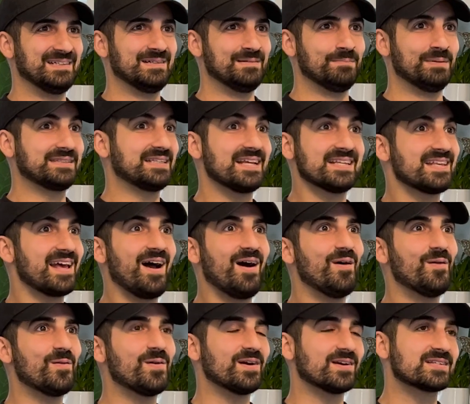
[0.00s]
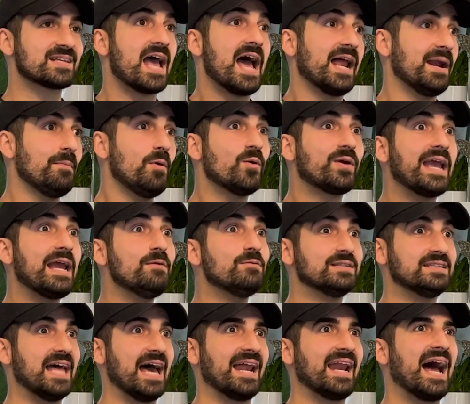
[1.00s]
But that's not how it works. And I'm okay
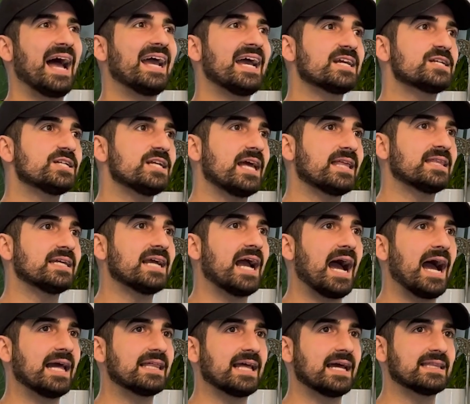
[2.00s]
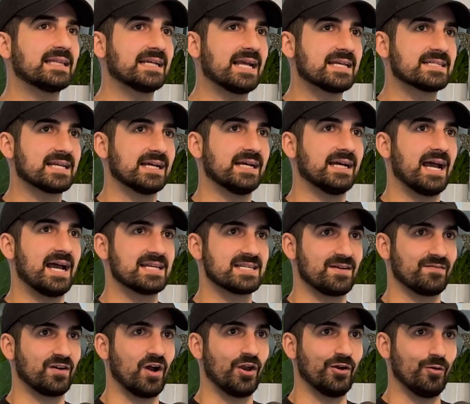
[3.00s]
with that. I think as
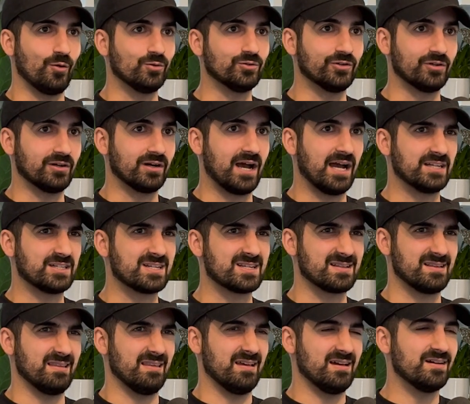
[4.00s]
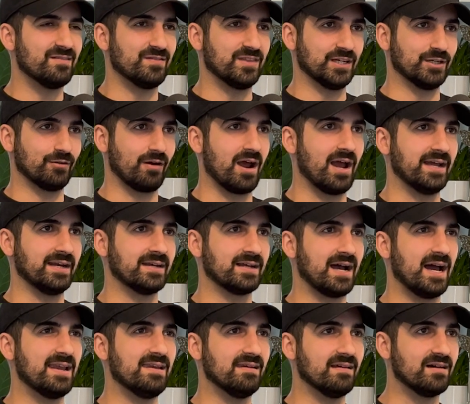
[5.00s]
I've gotten older, I just love the grind.
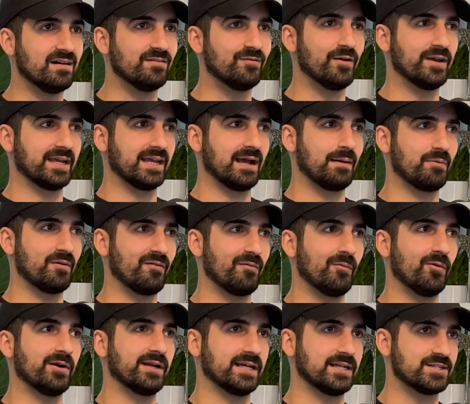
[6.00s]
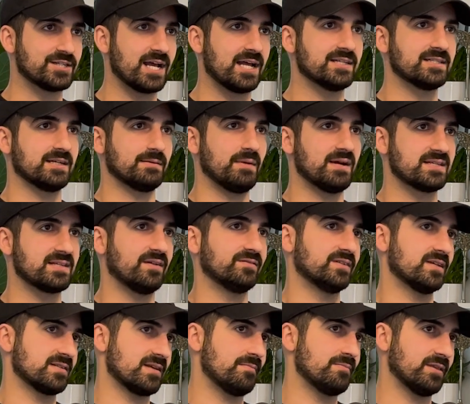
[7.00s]
I love waking up every morning and challenging myself
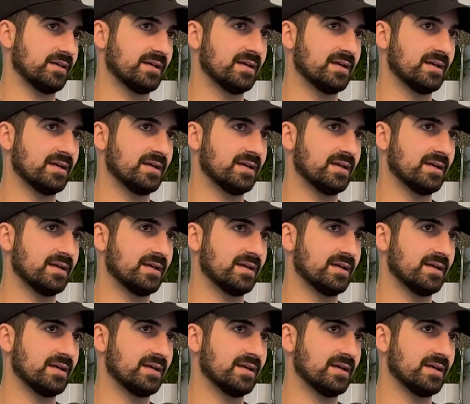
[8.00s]
to something.